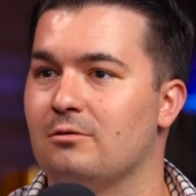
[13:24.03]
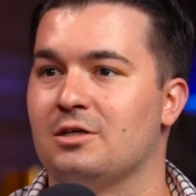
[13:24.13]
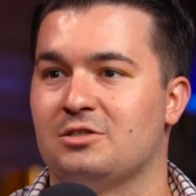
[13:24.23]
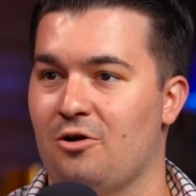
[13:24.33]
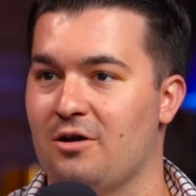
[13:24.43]
I
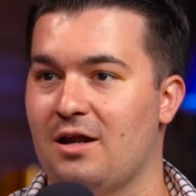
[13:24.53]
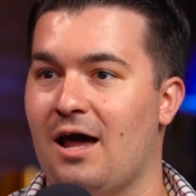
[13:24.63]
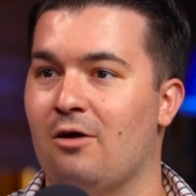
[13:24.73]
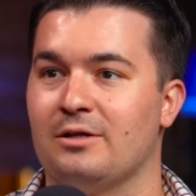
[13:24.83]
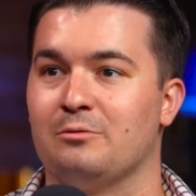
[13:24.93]
started it
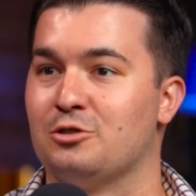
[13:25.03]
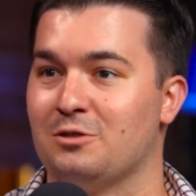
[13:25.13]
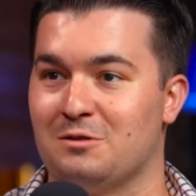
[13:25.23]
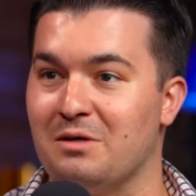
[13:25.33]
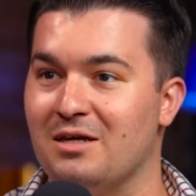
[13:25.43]
out and it was
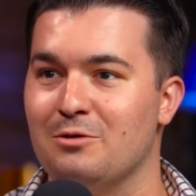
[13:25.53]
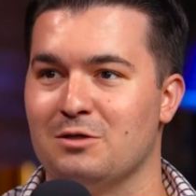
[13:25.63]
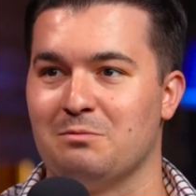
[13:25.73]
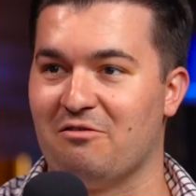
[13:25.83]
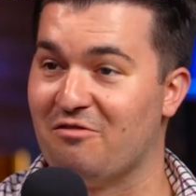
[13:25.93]
just me. It
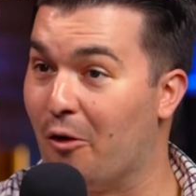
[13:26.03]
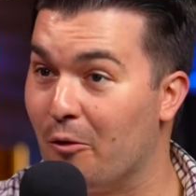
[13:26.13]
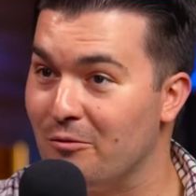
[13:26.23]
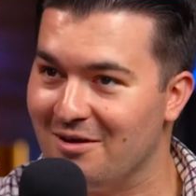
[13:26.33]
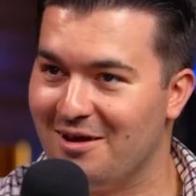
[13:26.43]
was my
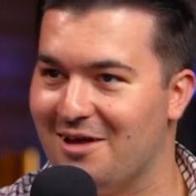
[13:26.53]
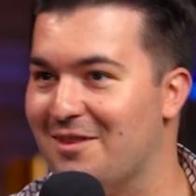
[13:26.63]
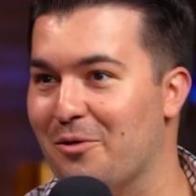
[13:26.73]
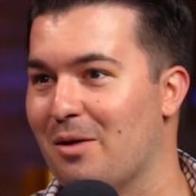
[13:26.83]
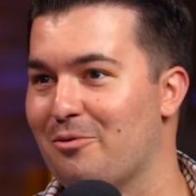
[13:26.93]
phone. Right. And
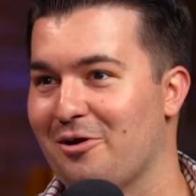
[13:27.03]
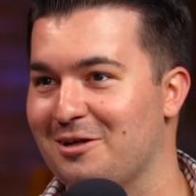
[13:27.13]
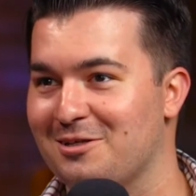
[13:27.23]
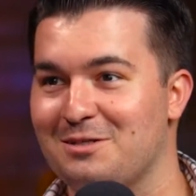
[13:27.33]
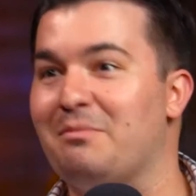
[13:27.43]
then we upgraded
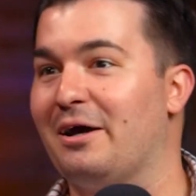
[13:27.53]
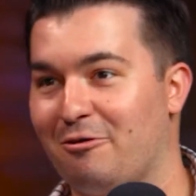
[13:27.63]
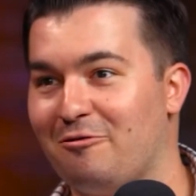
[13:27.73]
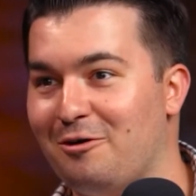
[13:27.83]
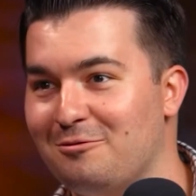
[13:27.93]
to some
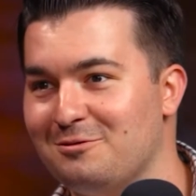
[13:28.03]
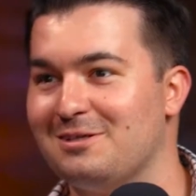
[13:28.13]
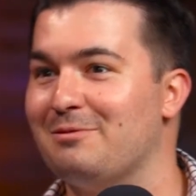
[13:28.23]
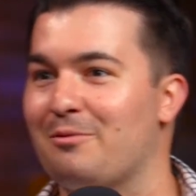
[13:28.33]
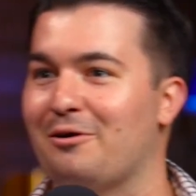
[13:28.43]
microphones.
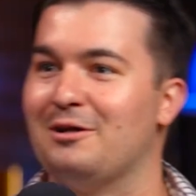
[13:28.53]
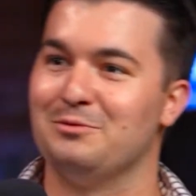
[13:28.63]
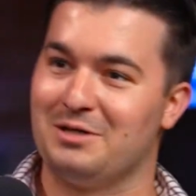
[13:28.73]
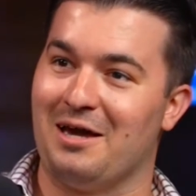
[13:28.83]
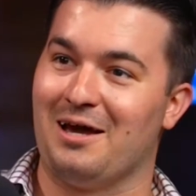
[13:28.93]
Then we upgraded to
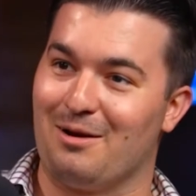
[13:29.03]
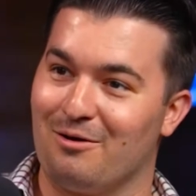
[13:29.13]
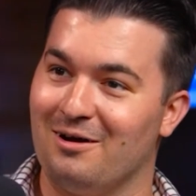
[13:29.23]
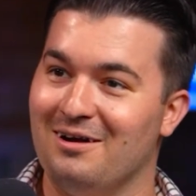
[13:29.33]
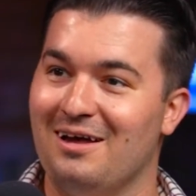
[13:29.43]
a camera. You got a
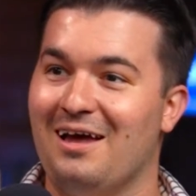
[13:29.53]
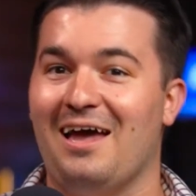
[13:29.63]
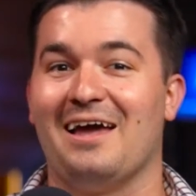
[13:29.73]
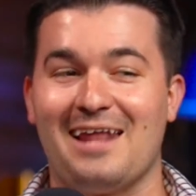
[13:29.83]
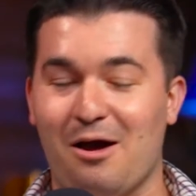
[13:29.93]
whole
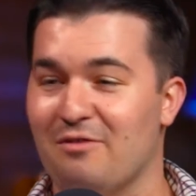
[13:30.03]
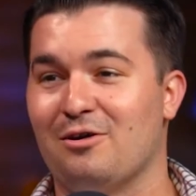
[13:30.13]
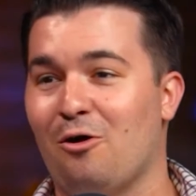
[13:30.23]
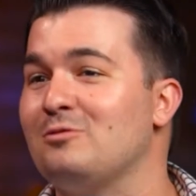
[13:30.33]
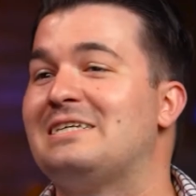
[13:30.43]
setup. And now I've got
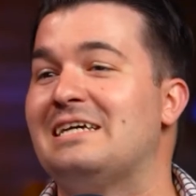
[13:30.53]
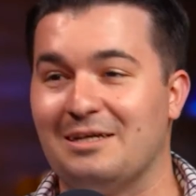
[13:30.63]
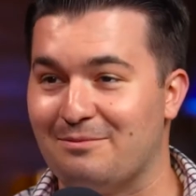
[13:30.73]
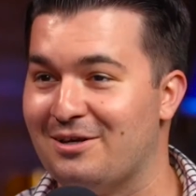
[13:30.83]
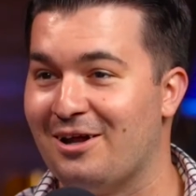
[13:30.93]
a whole
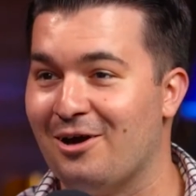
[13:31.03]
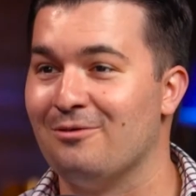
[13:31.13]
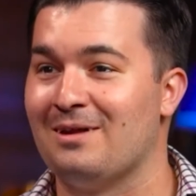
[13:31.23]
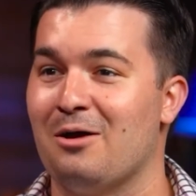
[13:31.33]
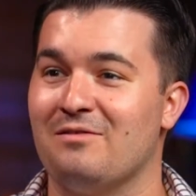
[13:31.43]
team.
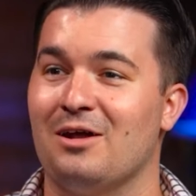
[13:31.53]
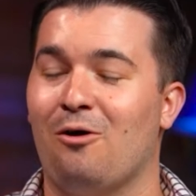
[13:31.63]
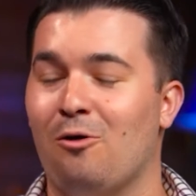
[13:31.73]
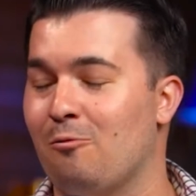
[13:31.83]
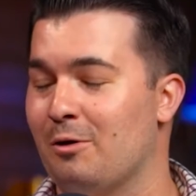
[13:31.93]
Now I've
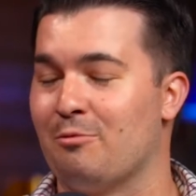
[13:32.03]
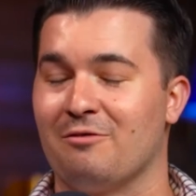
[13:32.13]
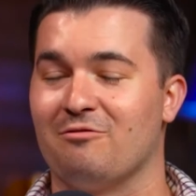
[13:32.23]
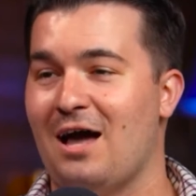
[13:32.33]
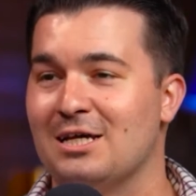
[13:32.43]
got we bring
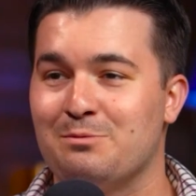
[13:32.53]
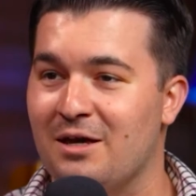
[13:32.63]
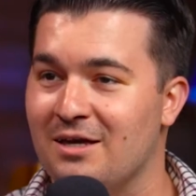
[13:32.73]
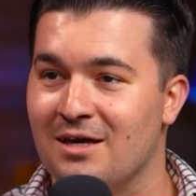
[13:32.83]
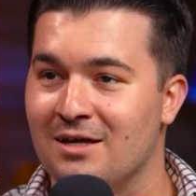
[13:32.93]

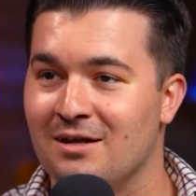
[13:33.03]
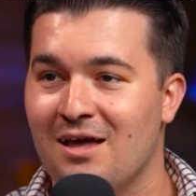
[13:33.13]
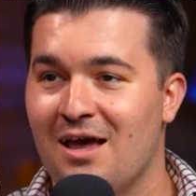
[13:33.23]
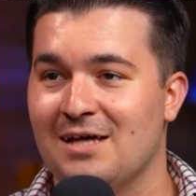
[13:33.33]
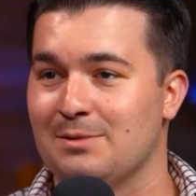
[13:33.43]
Flashbang in
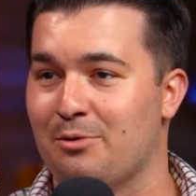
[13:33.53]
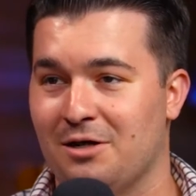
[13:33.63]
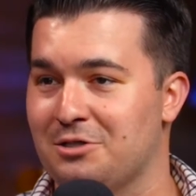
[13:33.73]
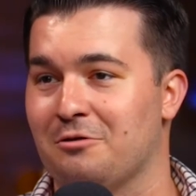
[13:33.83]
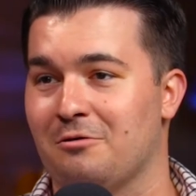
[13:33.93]
as a
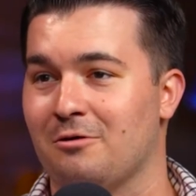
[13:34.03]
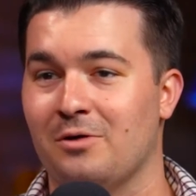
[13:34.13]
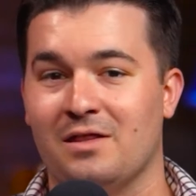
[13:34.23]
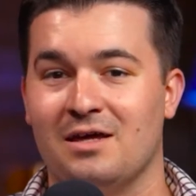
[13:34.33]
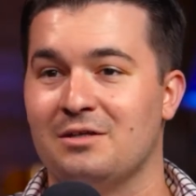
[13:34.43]
production crew,
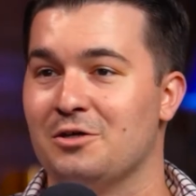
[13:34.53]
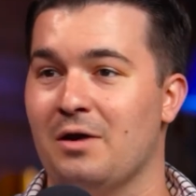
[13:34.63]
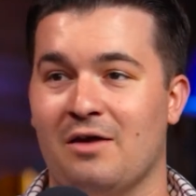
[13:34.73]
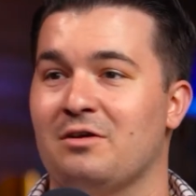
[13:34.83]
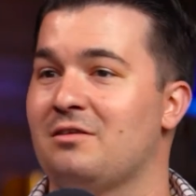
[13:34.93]
and they do
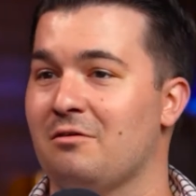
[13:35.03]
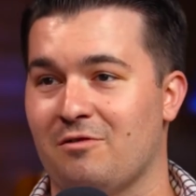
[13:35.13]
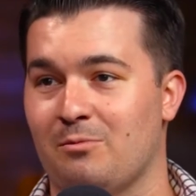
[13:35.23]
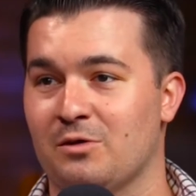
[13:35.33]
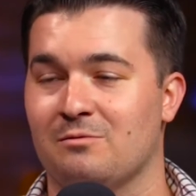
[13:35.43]
everything
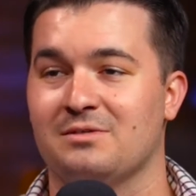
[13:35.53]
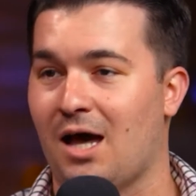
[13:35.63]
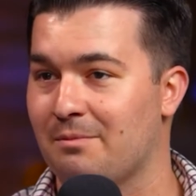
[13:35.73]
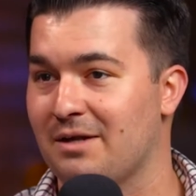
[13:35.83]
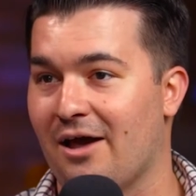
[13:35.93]
from us from
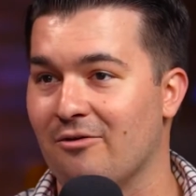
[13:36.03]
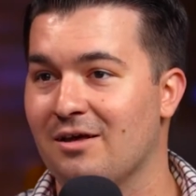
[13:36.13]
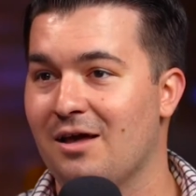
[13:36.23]
top down.